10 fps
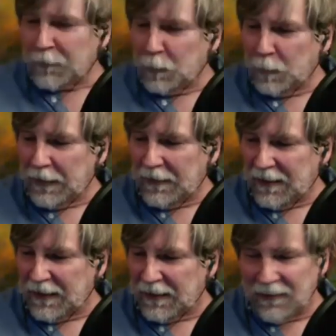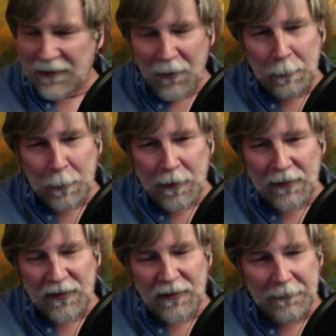we did the whole
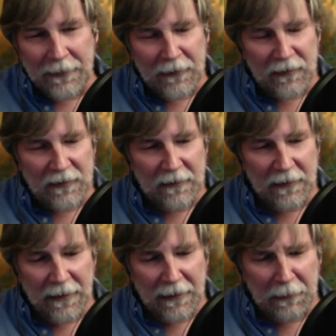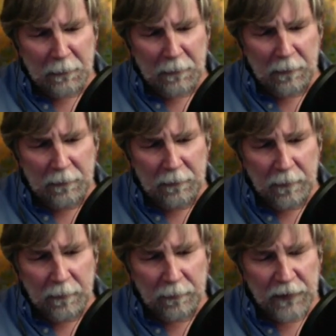press event, Don
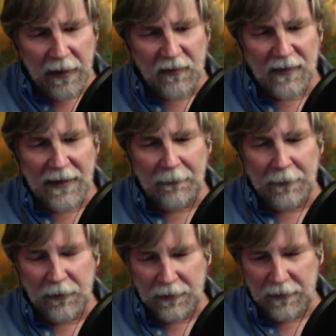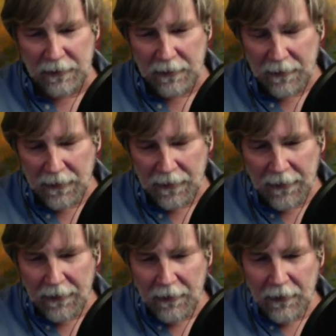Savage,
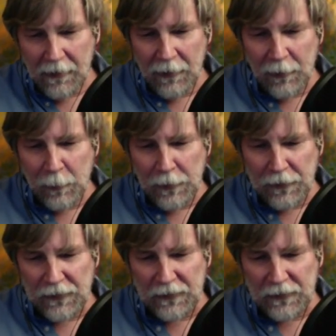who was